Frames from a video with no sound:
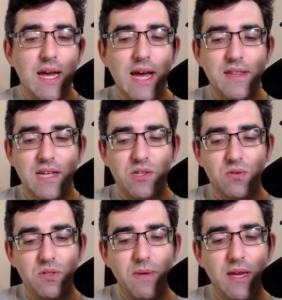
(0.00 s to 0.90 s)
and that's going
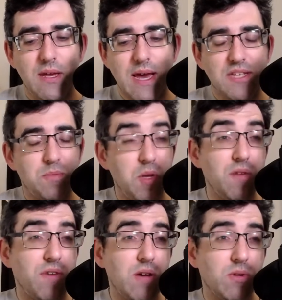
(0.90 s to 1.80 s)
to be
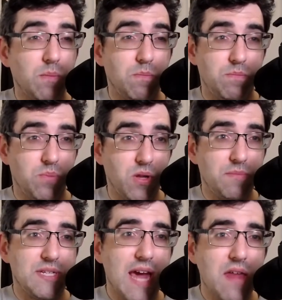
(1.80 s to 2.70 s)
Speedify will pull them
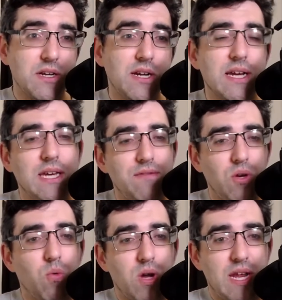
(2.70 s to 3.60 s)
together and give you
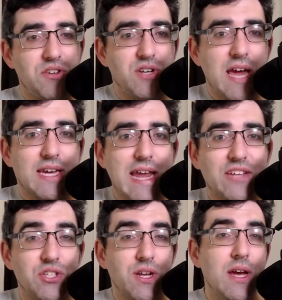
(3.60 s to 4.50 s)
one internet
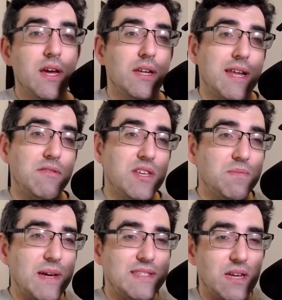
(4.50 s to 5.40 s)
connection. Now, this
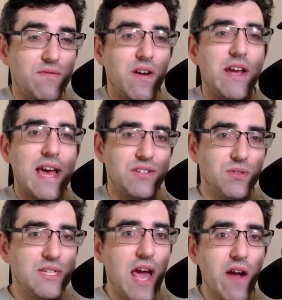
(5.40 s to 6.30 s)
might sound very
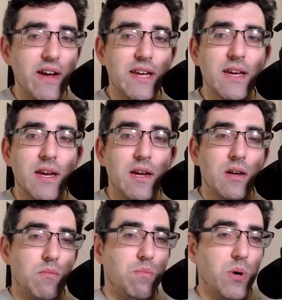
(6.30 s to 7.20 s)
esoteric,
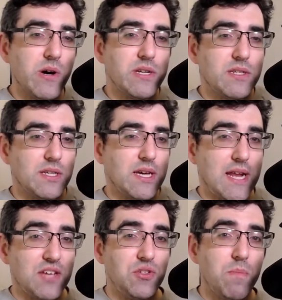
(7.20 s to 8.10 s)
but
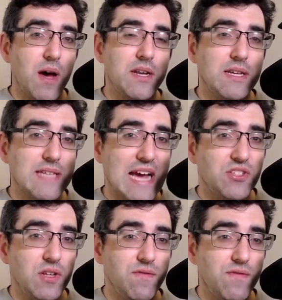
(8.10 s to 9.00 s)
connection bonding is
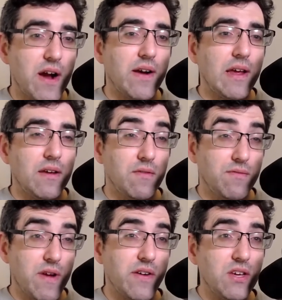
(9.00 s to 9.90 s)
actually very,
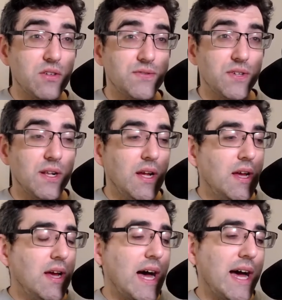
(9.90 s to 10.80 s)
very useful.
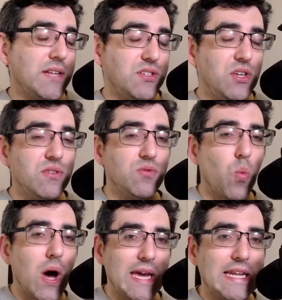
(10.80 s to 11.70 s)
It's used
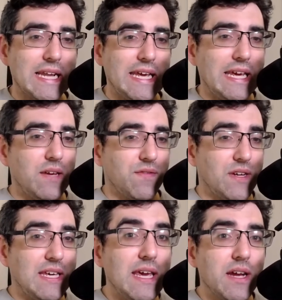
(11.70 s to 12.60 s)
widely for
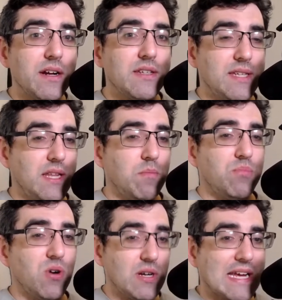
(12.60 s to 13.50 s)
years in
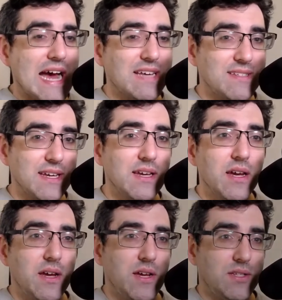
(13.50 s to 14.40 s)
broadcasting.
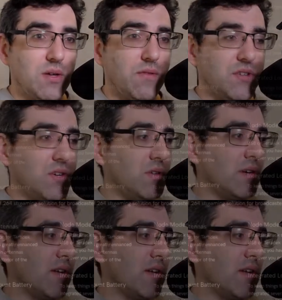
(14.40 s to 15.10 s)
So if you're doing a